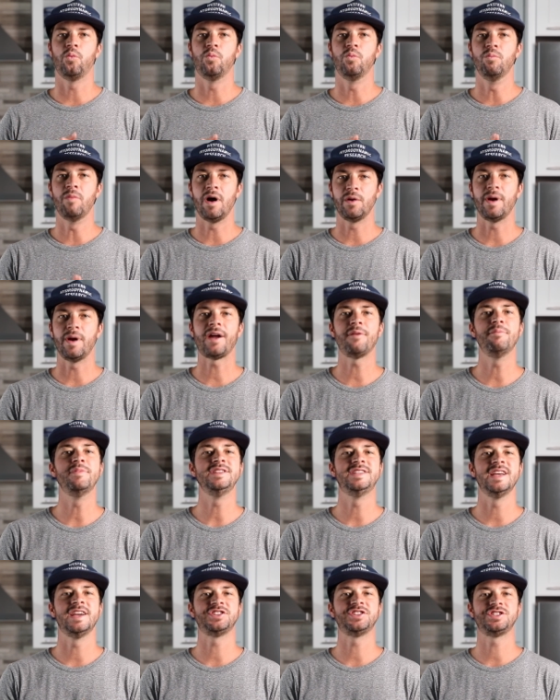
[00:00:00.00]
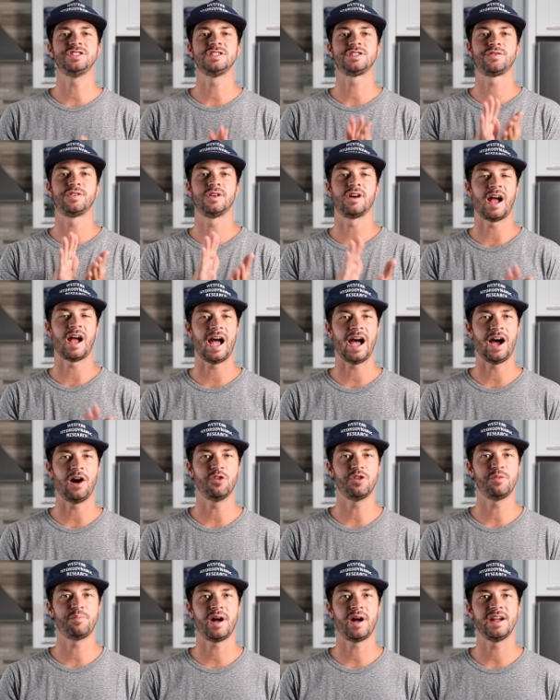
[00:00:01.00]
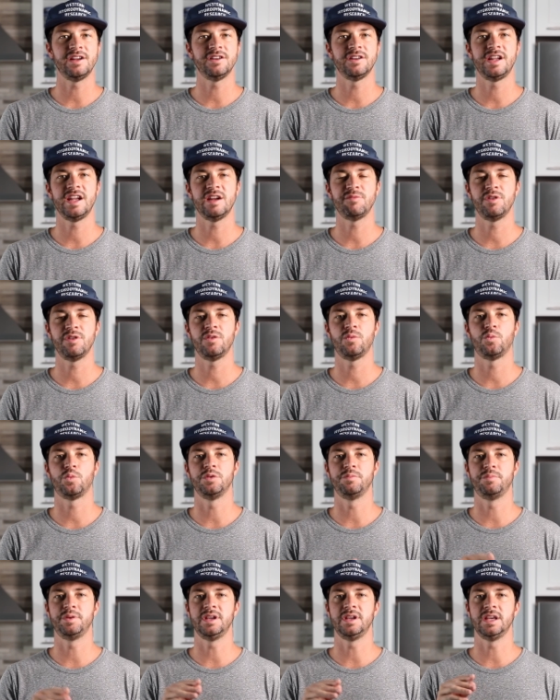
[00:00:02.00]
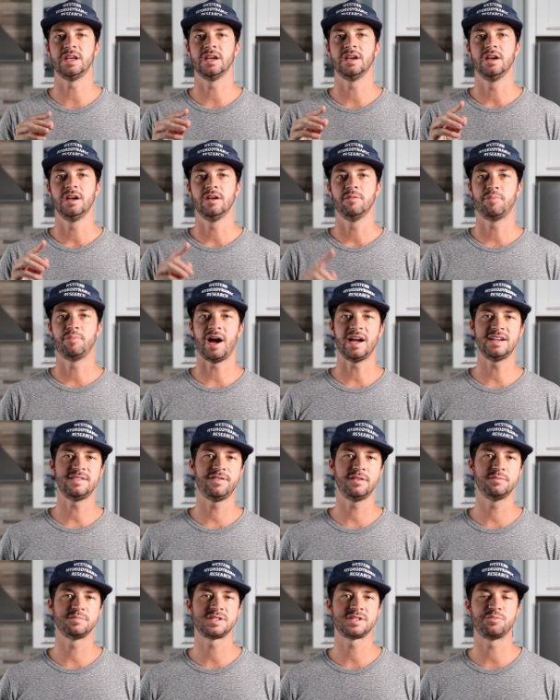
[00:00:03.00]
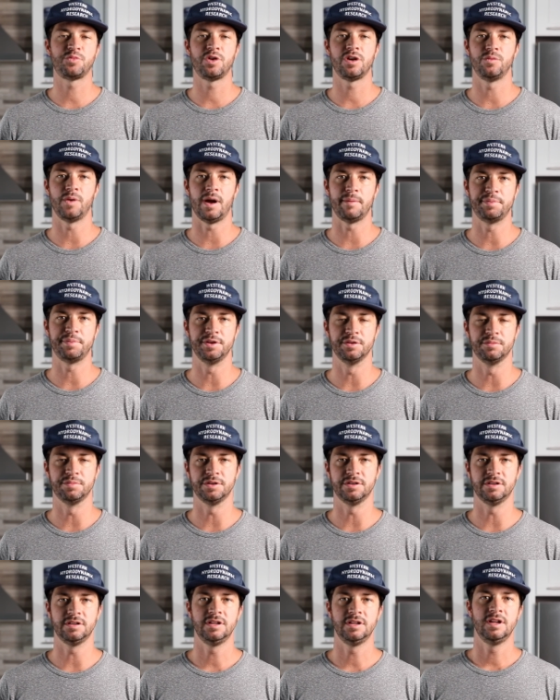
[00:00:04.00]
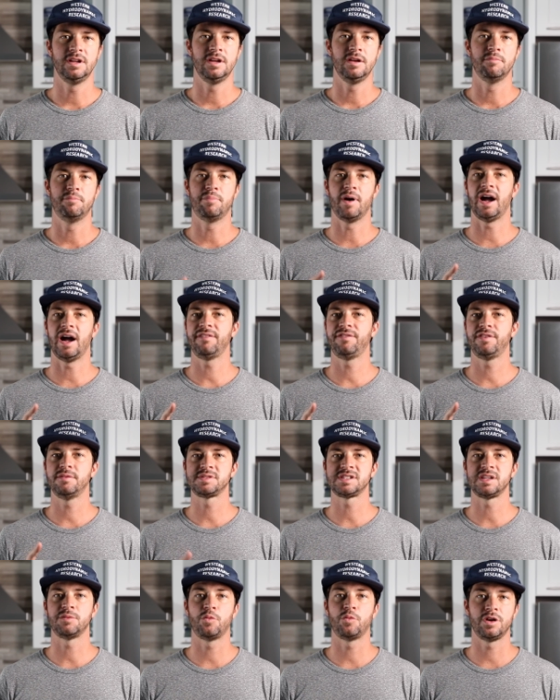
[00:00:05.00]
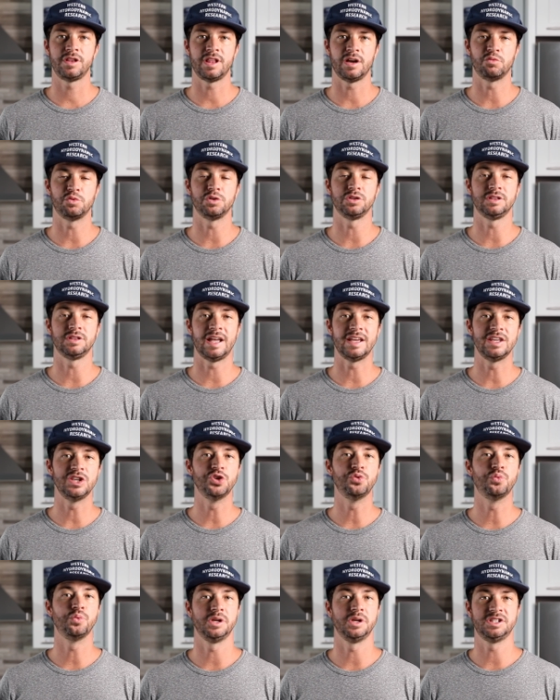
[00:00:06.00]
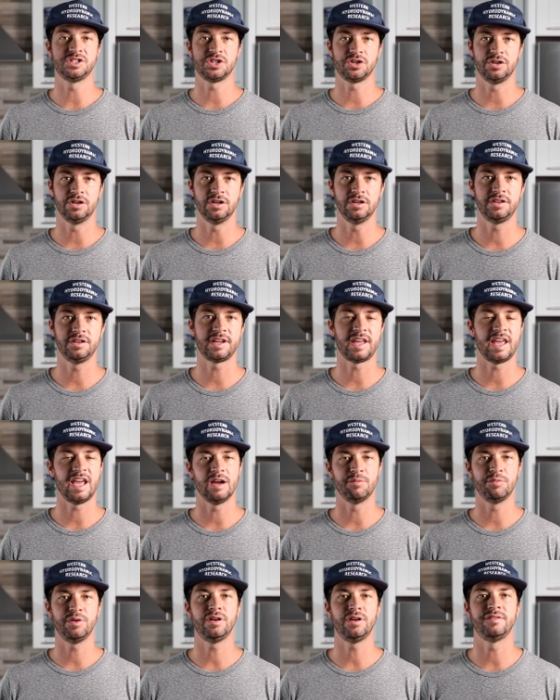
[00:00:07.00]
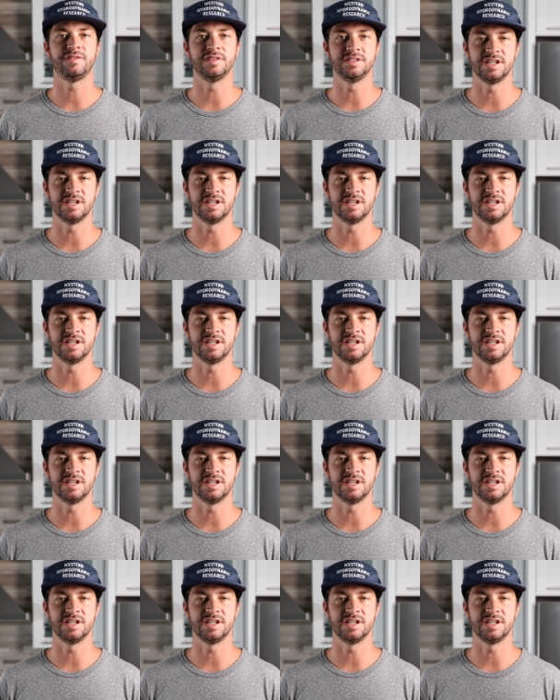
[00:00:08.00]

My recommendations for how to buy your camera would be buy from somewhere reputable. Buy from somewhere that will let you return the camera if it